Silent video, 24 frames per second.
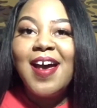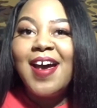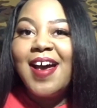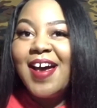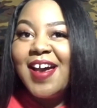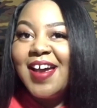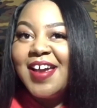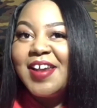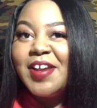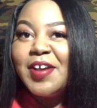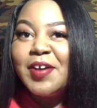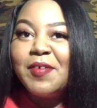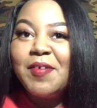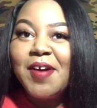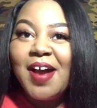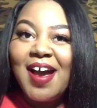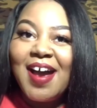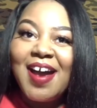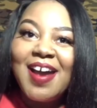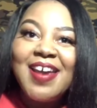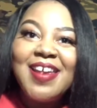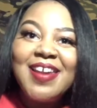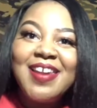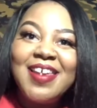I know
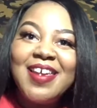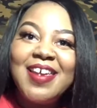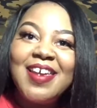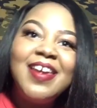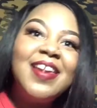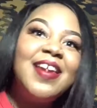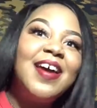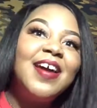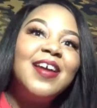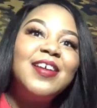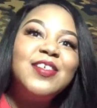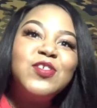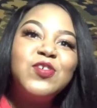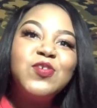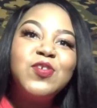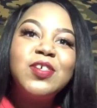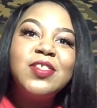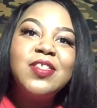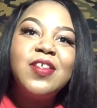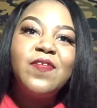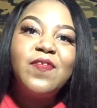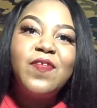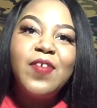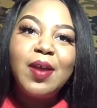I did. I
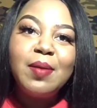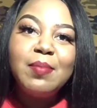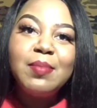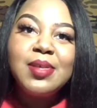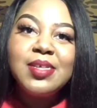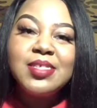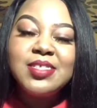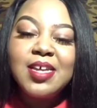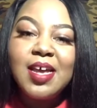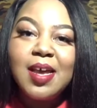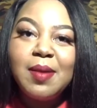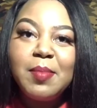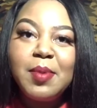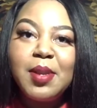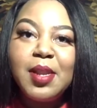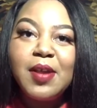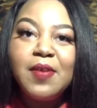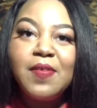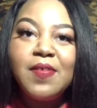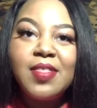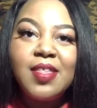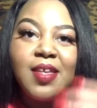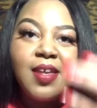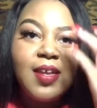enjoyed the family time and
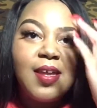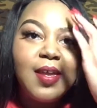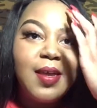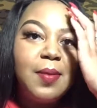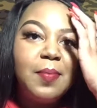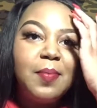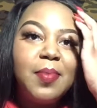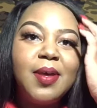everything,